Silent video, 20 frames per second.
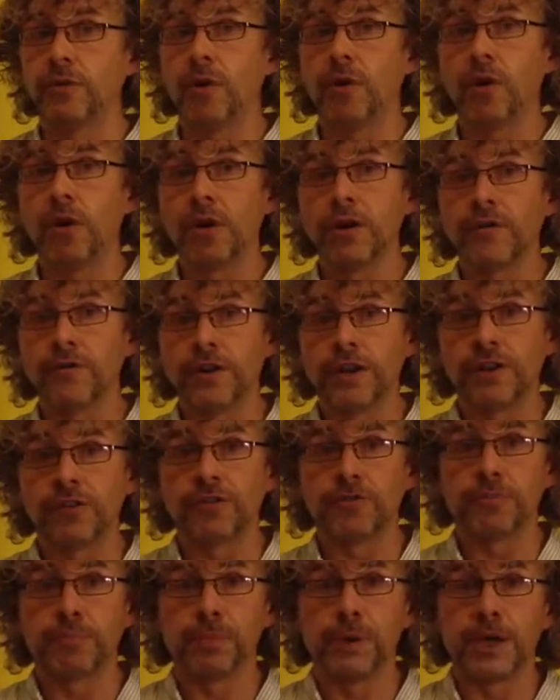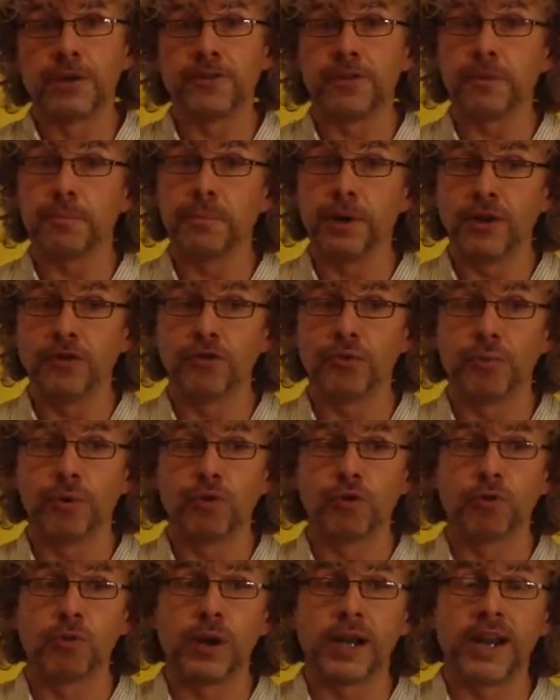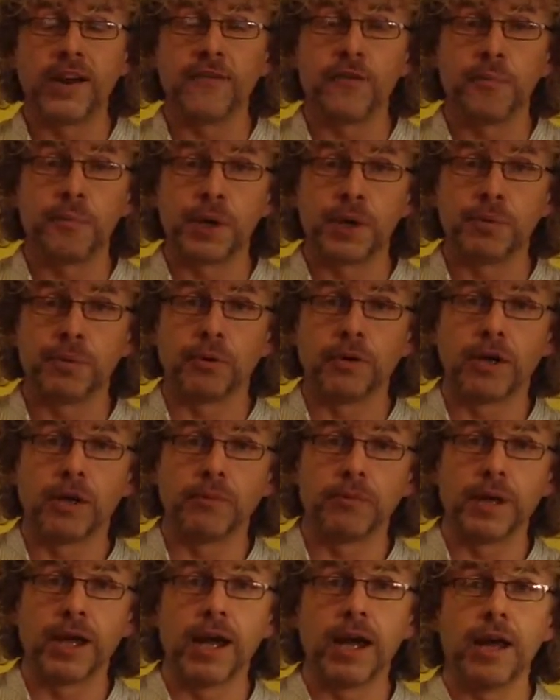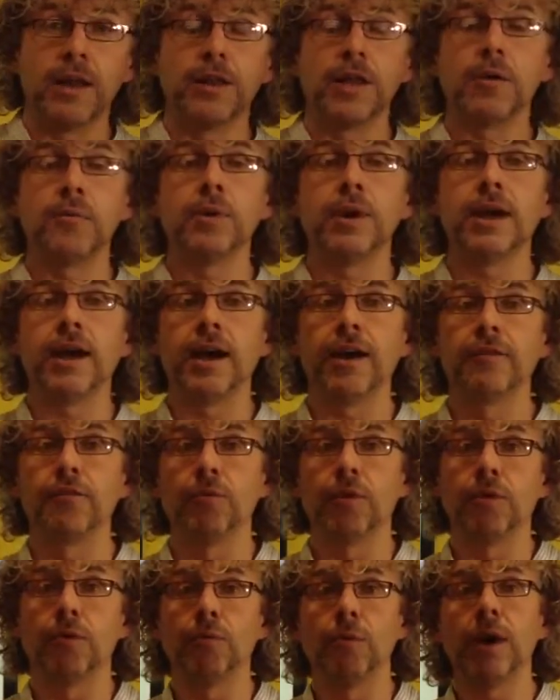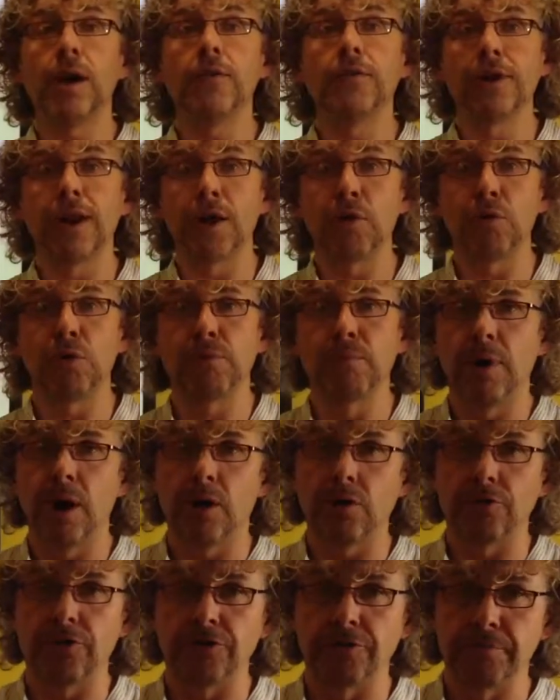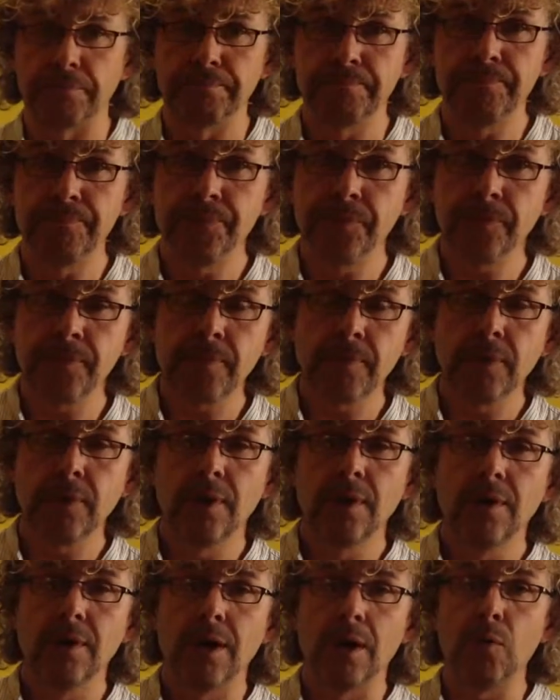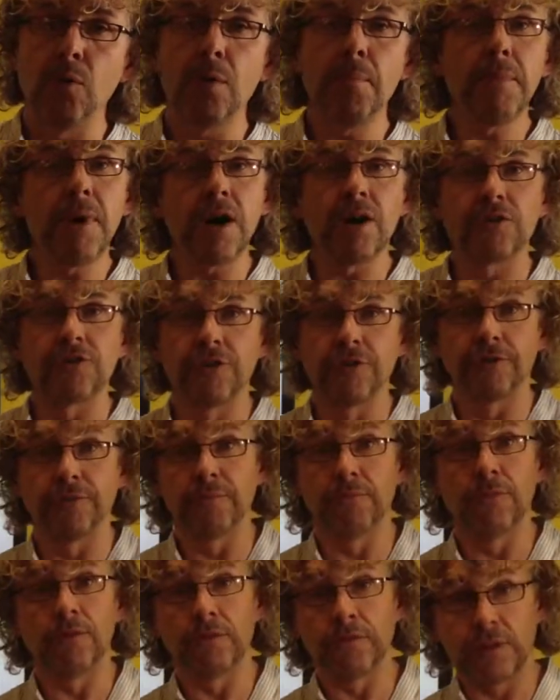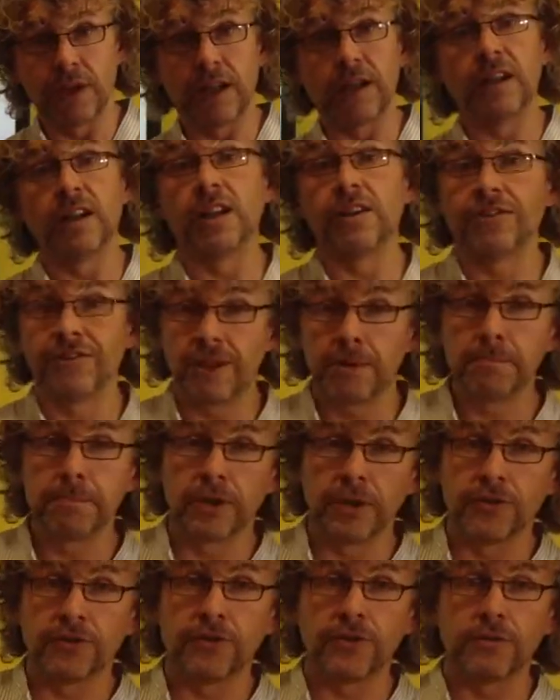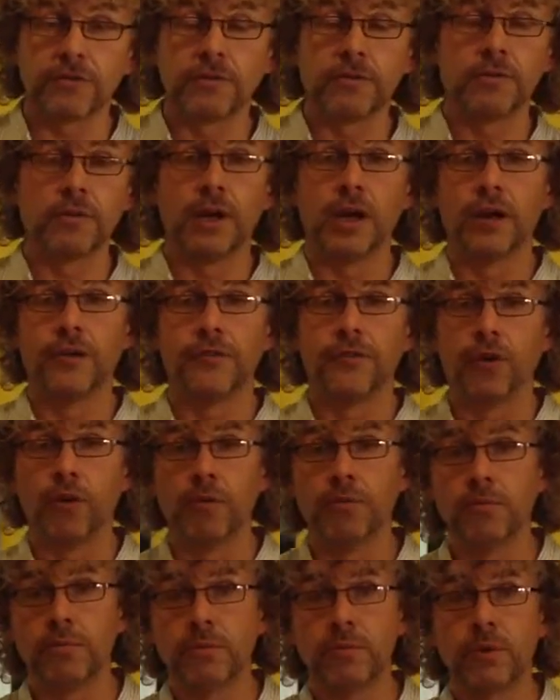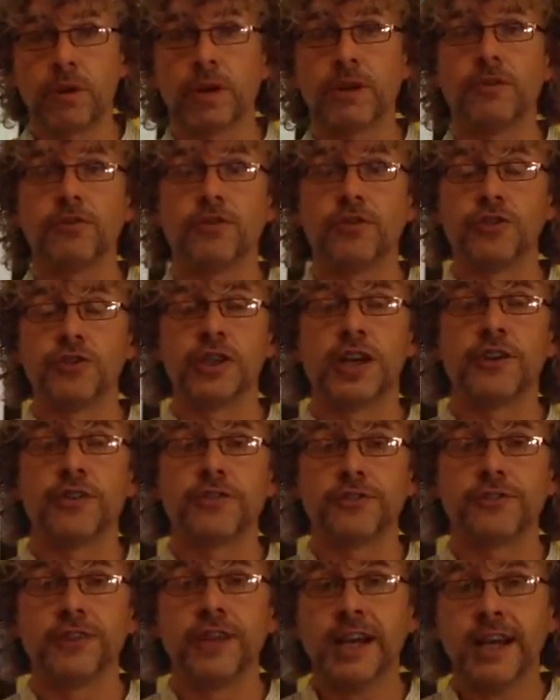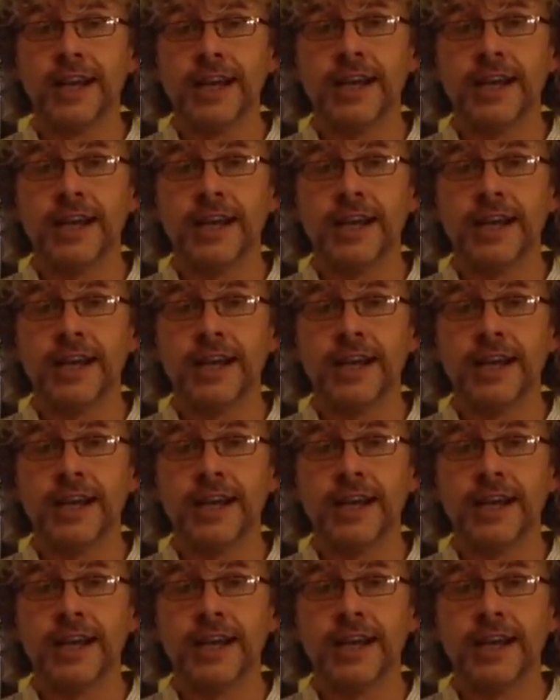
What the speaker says: work through all of these basic principles whenever people come there, and then we overlay with Marxism. And what Marxism did in its simplest form, what it